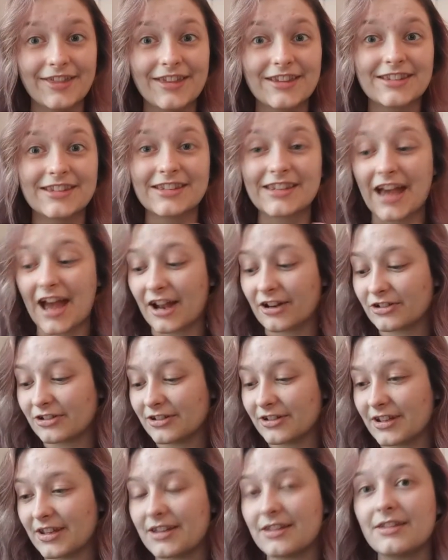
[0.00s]
This is
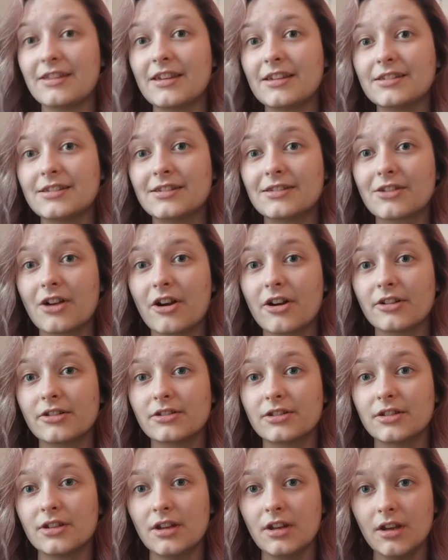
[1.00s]
actually the
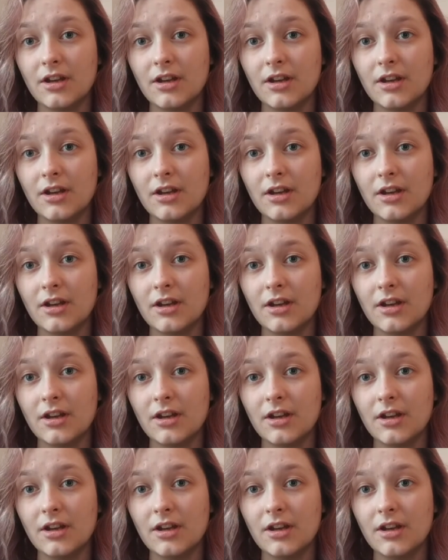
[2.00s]
start